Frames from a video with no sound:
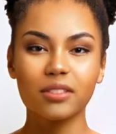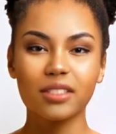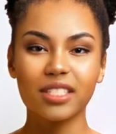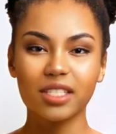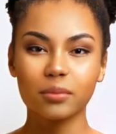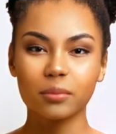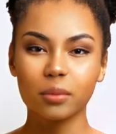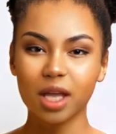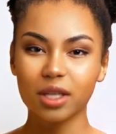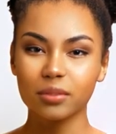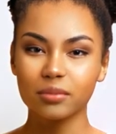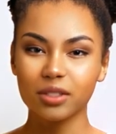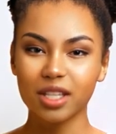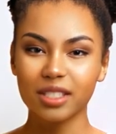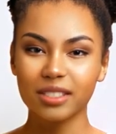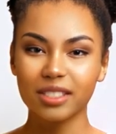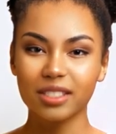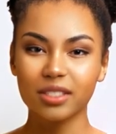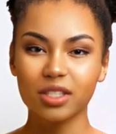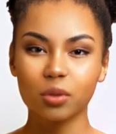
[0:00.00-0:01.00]
Despite
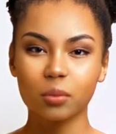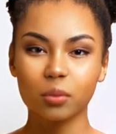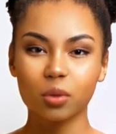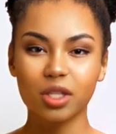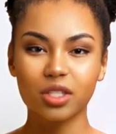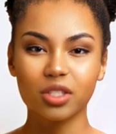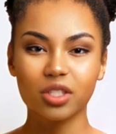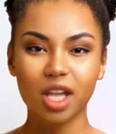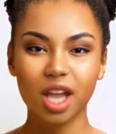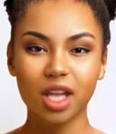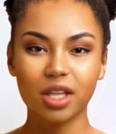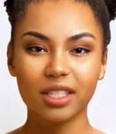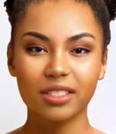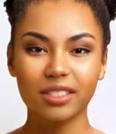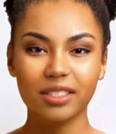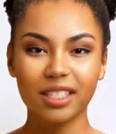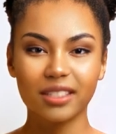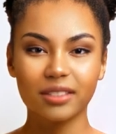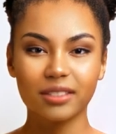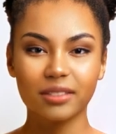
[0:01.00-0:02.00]
facing numerous
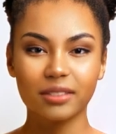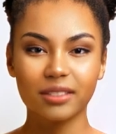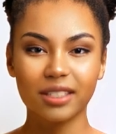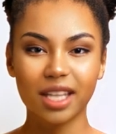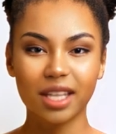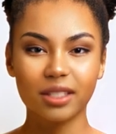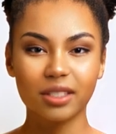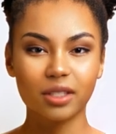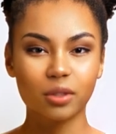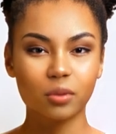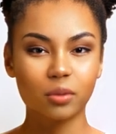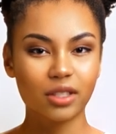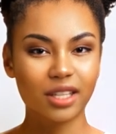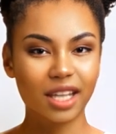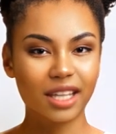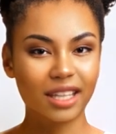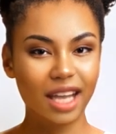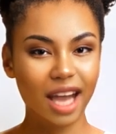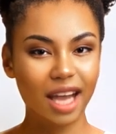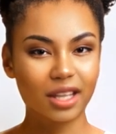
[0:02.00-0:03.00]
challenges,
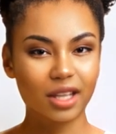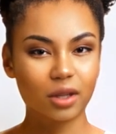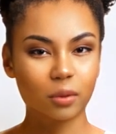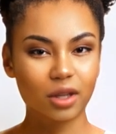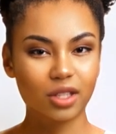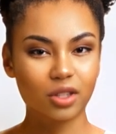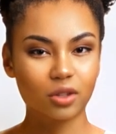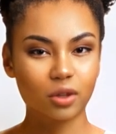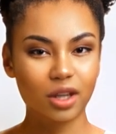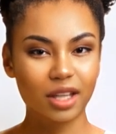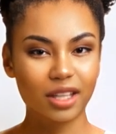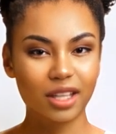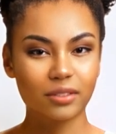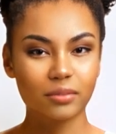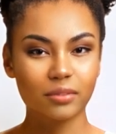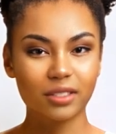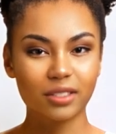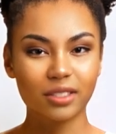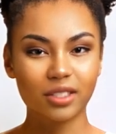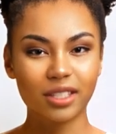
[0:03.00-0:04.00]
including inadequate training
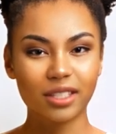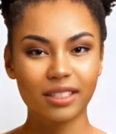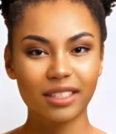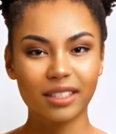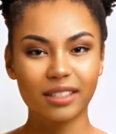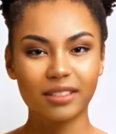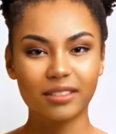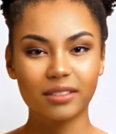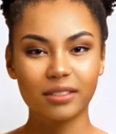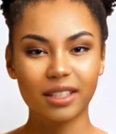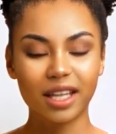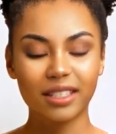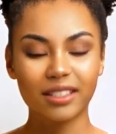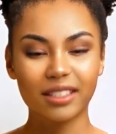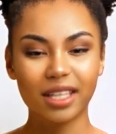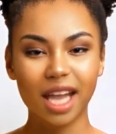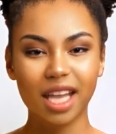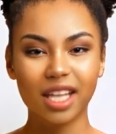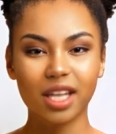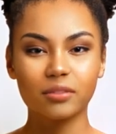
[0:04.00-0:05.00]
facilities
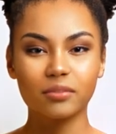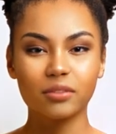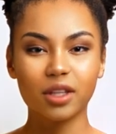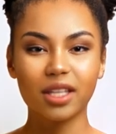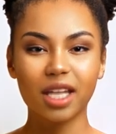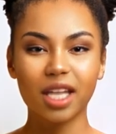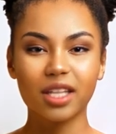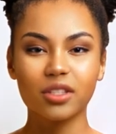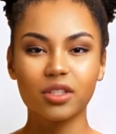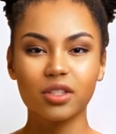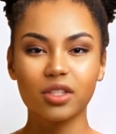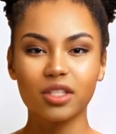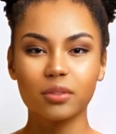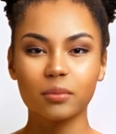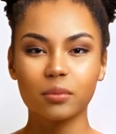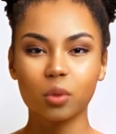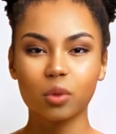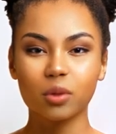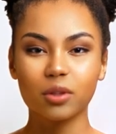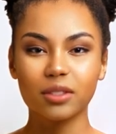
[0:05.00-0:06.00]
and lack of financial
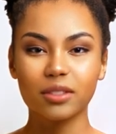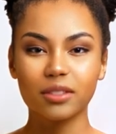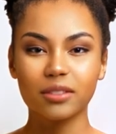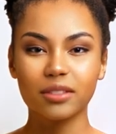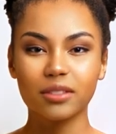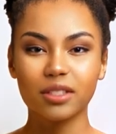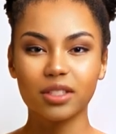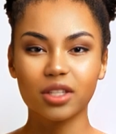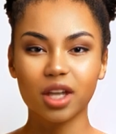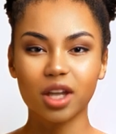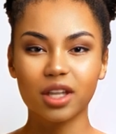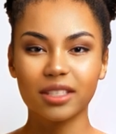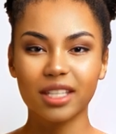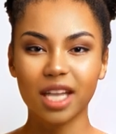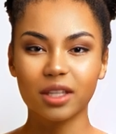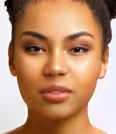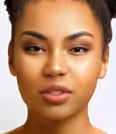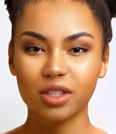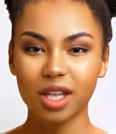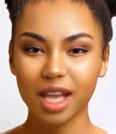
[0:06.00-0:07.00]
support, John
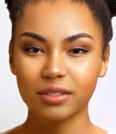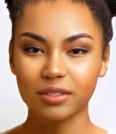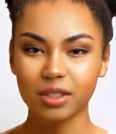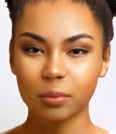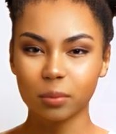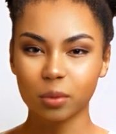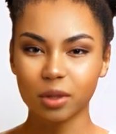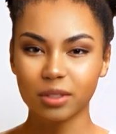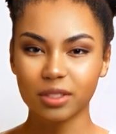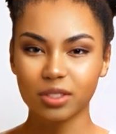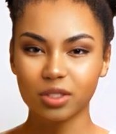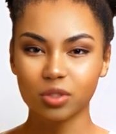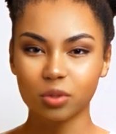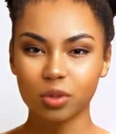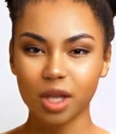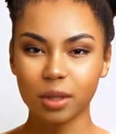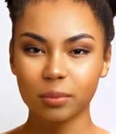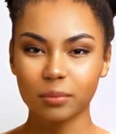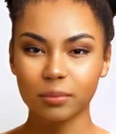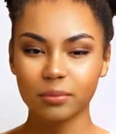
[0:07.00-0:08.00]
never gave up on his
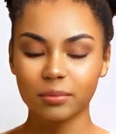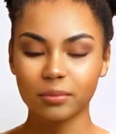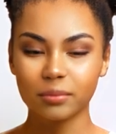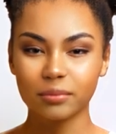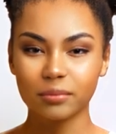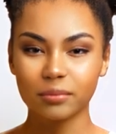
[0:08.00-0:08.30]
dream.